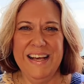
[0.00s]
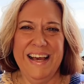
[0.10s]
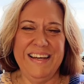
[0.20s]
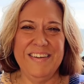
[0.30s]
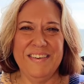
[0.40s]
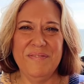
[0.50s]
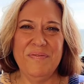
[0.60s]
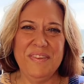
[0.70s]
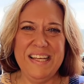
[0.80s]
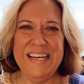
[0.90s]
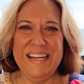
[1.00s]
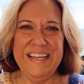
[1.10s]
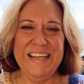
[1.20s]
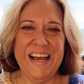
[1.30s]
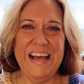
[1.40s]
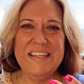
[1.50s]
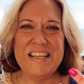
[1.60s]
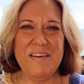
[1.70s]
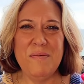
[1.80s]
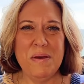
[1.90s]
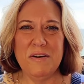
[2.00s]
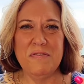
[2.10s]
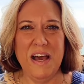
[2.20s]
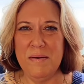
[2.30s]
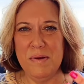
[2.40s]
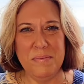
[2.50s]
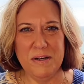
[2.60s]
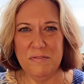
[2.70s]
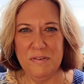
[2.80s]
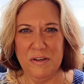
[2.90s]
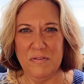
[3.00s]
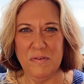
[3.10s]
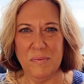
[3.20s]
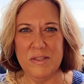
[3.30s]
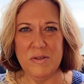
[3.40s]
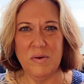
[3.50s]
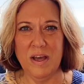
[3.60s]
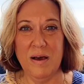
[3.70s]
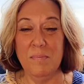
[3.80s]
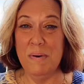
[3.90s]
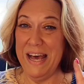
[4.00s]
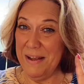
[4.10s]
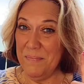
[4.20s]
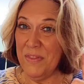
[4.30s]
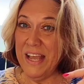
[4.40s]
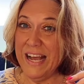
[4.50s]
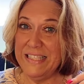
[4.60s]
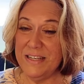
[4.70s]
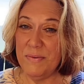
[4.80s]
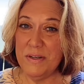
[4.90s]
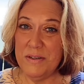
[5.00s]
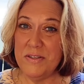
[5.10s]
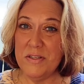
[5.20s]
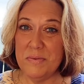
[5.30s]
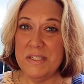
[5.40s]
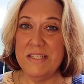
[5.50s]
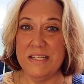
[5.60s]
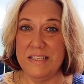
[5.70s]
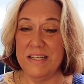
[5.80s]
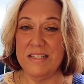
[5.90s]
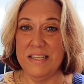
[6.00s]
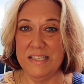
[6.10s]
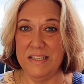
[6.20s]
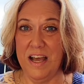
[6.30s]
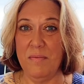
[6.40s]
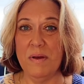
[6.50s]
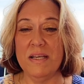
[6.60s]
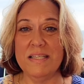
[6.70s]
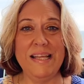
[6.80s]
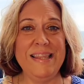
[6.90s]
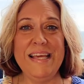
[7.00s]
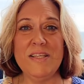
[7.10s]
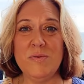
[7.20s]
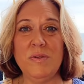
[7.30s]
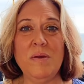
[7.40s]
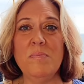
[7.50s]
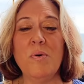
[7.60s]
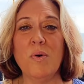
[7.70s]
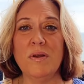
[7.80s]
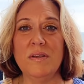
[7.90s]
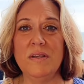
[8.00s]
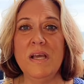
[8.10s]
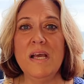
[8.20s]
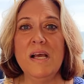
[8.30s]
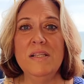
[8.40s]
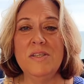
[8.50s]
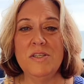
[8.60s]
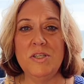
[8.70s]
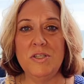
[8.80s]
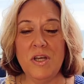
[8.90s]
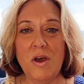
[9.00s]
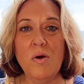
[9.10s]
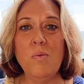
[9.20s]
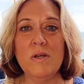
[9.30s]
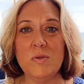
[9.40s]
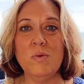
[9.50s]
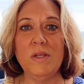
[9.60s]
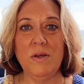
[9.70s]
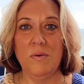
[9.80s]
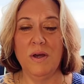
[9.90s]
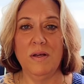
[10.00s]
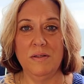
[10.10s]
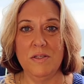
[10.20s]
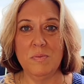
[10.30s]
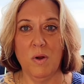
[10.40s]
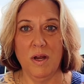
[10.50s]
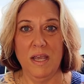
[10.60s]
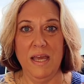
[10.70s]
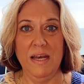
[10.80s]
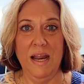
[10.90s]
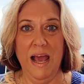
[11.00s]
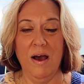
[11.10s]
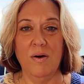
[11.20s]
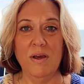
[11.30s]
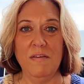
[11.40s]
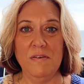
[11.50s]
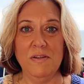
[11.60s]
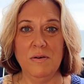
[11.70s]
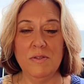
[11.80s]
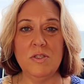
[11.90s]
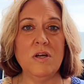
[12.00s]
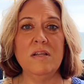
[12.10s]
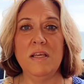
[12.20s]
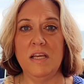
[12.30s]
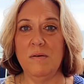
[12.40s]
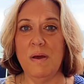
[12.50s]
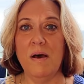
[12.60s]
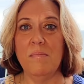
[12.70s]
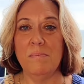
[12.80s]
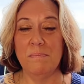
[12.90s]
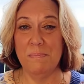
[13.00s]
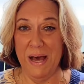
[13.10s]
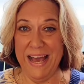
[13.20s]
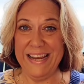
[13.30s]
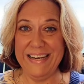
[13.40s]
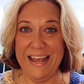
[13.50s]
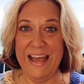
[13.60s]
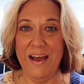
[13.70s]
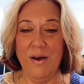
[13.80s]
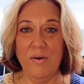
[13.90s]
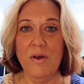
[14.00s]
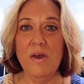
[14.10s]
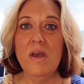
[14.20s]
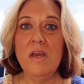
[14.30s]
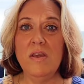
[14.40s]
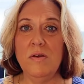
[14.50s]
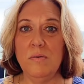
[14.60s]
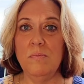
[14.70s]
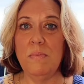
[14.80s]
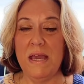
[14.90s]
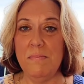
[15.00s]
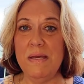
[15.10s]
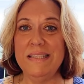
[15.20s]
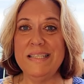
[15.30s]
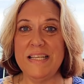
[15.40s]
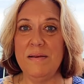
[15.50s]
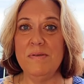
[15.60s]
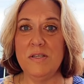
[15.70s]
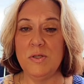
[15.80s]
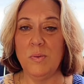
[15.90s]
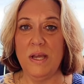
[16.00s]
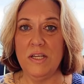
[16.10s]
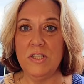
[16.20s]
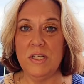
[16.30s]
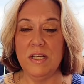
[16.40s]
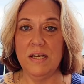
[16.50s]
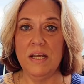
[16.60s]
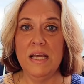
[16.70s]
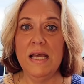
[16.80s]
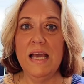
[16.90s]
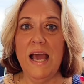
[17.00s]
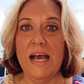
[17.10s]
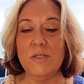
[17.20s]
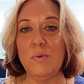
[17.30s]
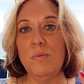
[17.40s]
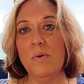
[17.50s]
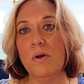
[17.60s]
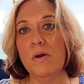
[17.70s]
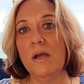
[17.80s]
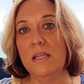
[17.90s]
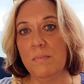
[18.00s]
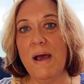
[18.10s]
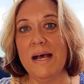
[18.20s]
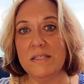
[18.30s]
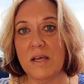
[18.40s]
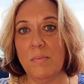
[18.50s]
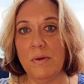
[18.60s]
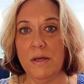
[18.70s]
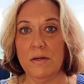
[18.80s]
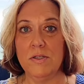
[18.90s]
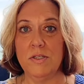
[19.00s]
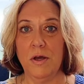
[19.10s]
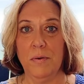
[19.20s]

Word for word: I don't know. It, it, I just have a better vibe and a better feel for what's going on. But I did want to do some statistics this time because I think it's really important to show what's really going on in this market and how if you don't start thinking about buying now, you may be in the same situation as we were in the past couple years. So